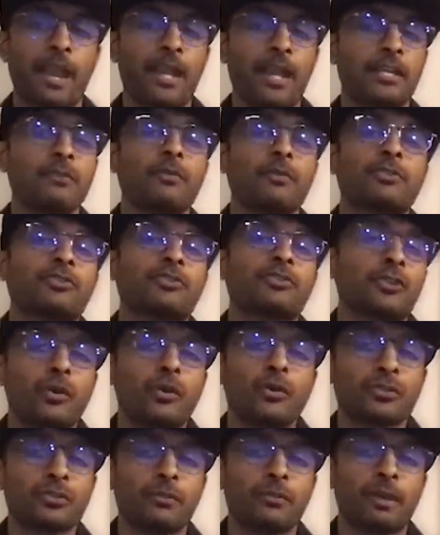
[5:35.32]
anyone to
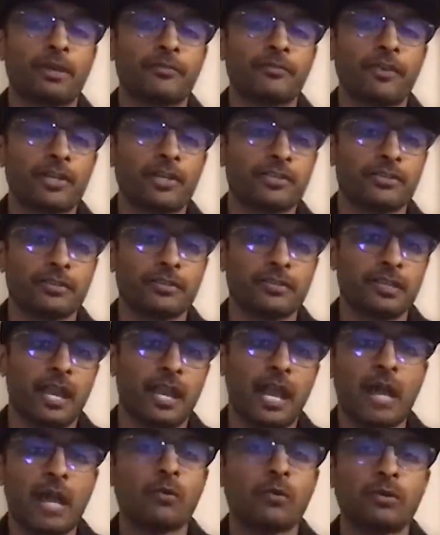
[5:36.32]
go to a manufacturer and
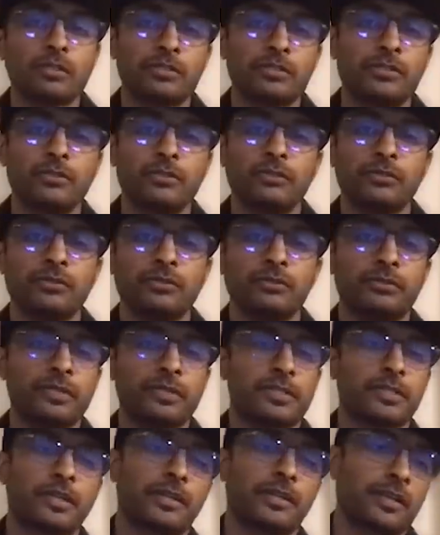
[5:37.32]
say, I want to do
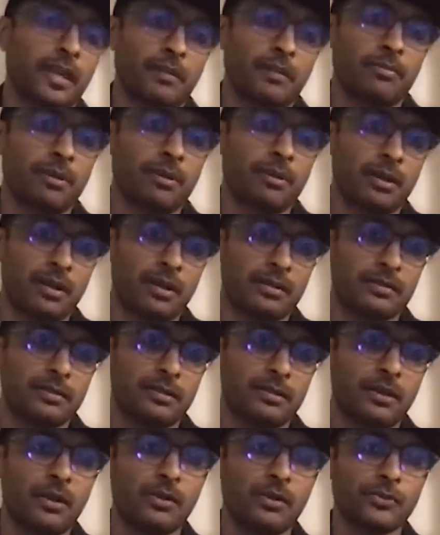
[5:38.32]
this skincare product.
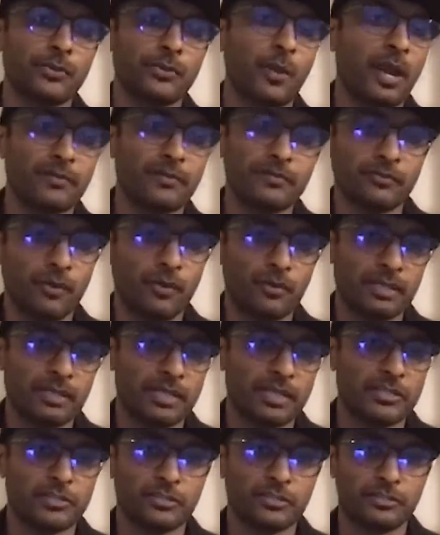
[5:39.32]
Oh, you have the
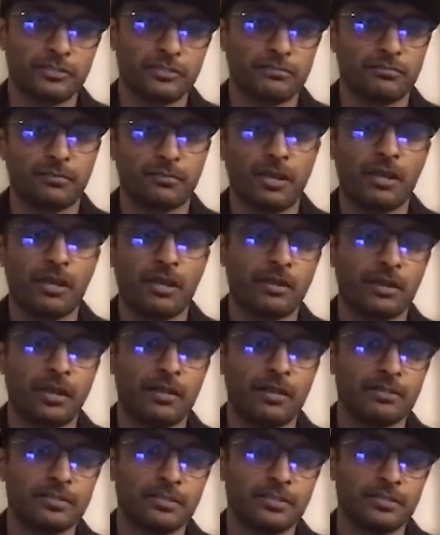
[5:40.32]
formulation. Okay,
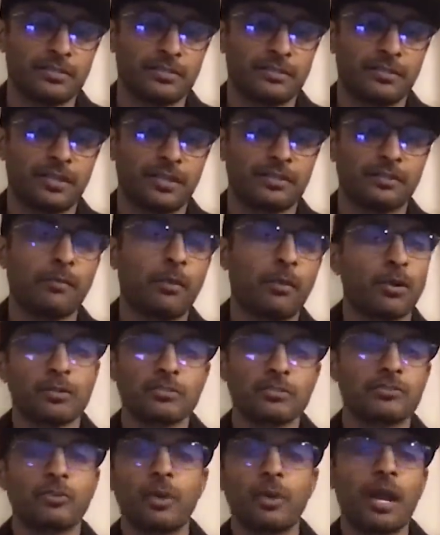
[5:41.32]
I'll just take the
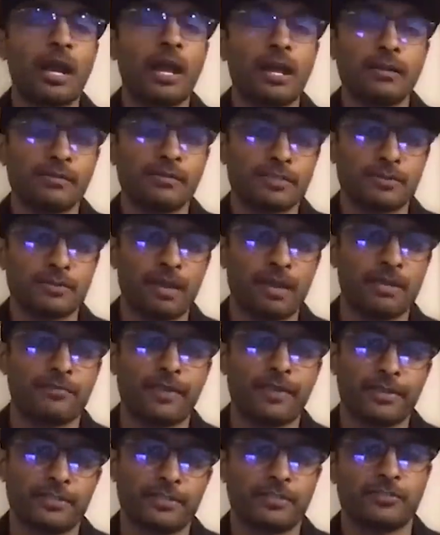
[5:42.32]
bottles you have as a
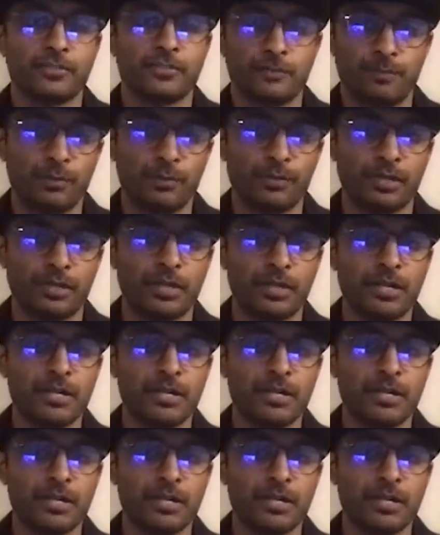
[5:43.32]
manufacturer, just put